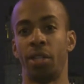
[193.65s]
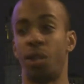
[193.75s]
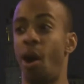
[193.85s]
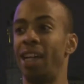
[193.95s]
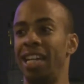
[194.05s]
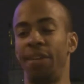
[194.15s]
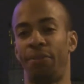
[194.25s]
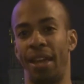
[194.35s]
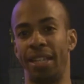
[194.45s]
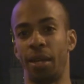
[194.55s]
So our
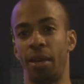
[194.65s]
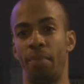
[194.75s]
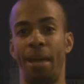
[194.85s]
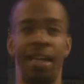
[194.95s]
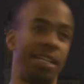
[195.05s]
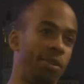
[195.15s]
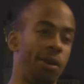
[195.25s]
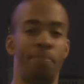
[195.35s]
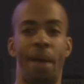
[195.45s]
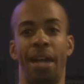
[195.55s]
defense made
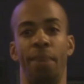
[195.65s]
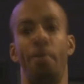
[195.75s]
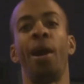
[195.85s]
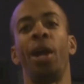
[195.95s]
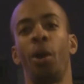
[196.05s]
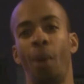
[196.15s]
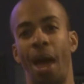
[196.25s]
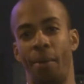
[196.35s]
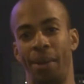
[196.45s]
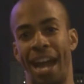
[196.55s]
Green Bay punt it
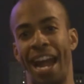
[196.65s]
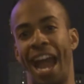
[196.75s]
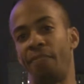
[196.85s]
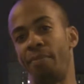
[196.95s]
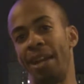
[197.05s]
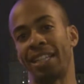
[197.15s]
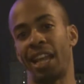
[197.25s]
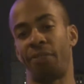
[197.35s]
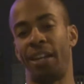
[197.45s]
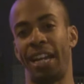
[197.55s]
away with nine and a half minutes
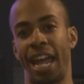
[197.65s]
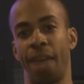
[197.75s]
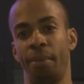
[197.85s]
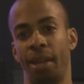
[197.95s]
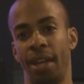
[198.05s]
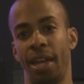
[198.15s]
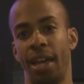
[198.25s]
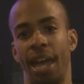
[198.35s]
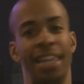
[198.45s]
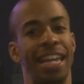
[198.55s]
left in the game,
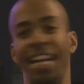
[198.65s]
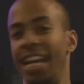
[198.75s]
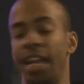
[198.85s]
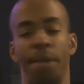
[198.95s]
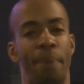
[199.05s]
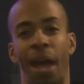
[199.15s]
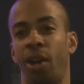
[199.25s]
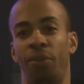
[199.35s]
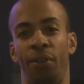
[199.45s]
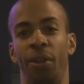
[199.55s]
and then he didn't get back
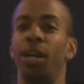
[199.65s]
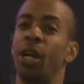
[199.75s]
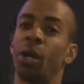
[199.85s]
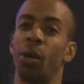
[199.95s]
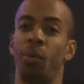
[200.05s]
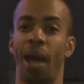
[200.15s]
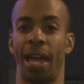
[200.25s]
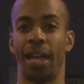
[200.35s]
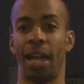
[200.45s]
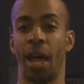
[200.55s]
on the field in a good
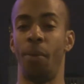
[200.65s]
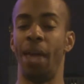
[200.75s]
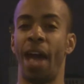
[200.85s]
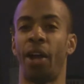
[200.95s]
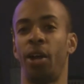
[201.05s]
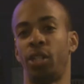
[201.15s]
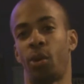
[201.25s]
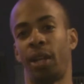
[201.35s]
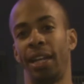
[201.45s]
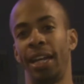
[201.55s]
way. And we held on to
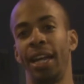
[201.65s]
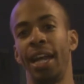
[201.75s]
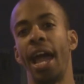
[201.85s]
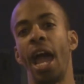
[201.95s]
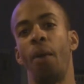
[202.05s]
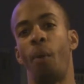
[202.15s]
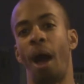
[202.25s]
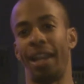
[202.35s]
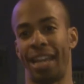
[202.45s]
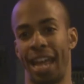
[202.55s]
our lead and
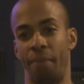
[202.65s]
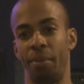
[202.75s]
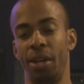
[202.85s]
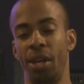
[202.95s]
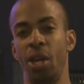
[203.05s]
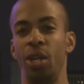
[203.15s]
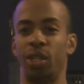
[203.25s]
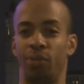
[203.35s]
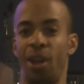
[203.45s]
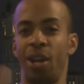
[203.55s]
won the game.
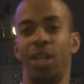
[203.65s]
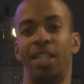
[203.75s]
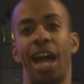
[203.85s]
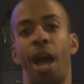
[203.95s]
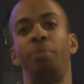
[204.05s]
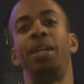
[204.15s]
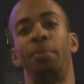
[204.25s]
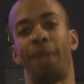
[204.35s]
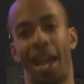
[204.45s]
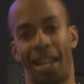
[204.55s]
So very good job,
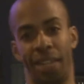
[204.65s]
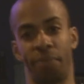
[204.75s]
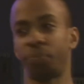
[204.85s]
Chip Kelly.